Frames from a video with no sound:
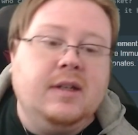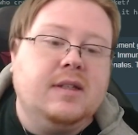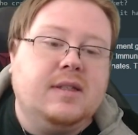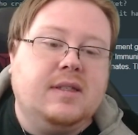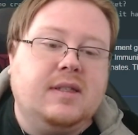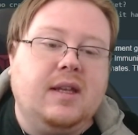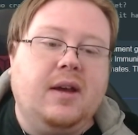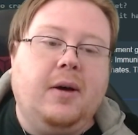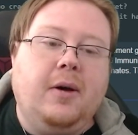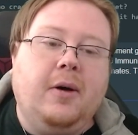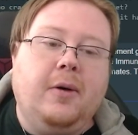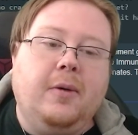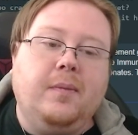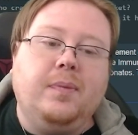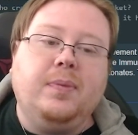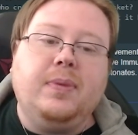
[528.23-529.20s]

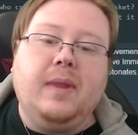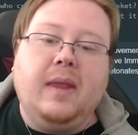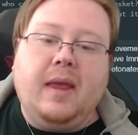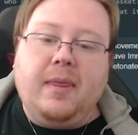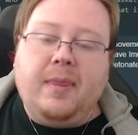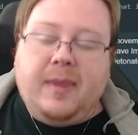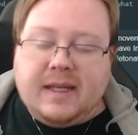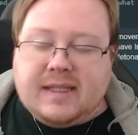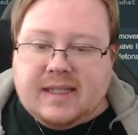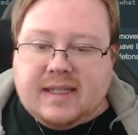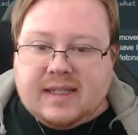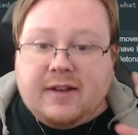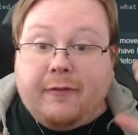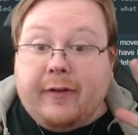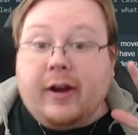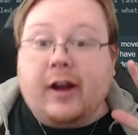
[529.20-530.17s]
So this
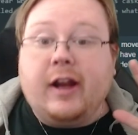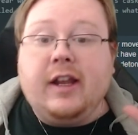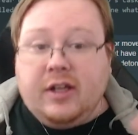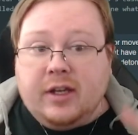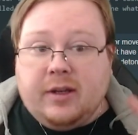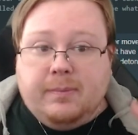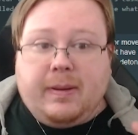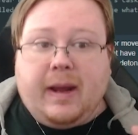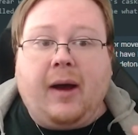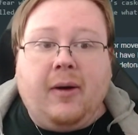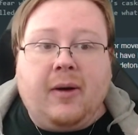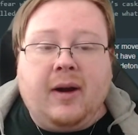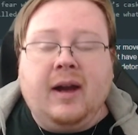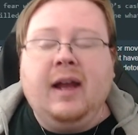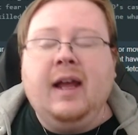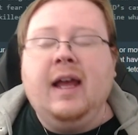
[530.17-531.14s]
is a very good
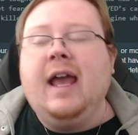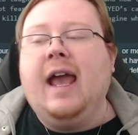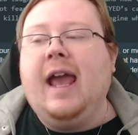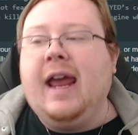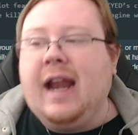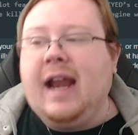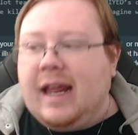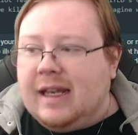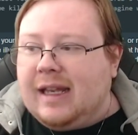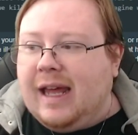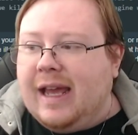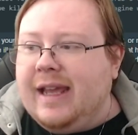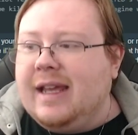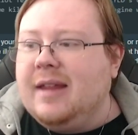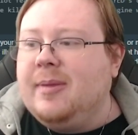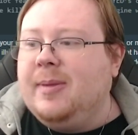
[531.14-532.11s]
power, and I
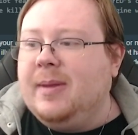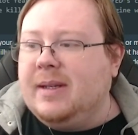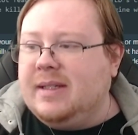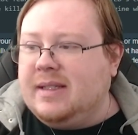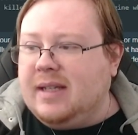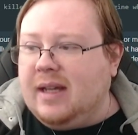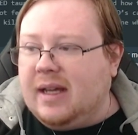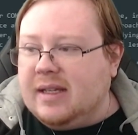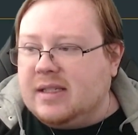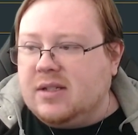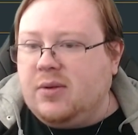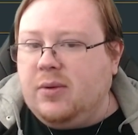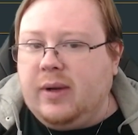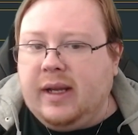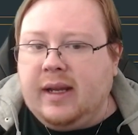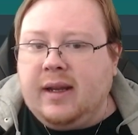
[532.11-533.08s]
like the
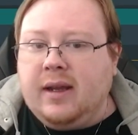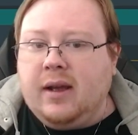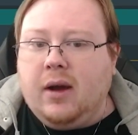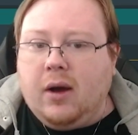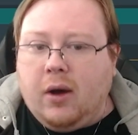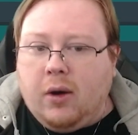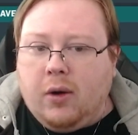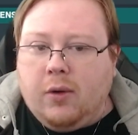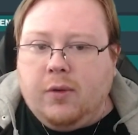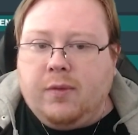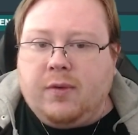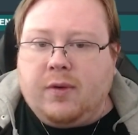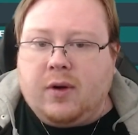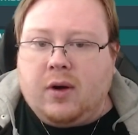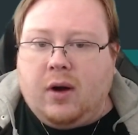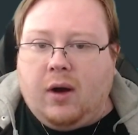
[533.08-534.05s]
Duskwing
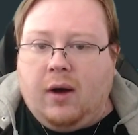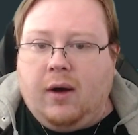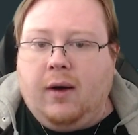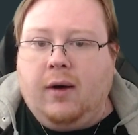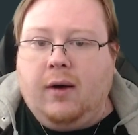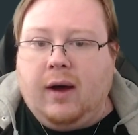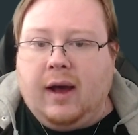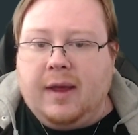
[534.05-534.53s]
overall.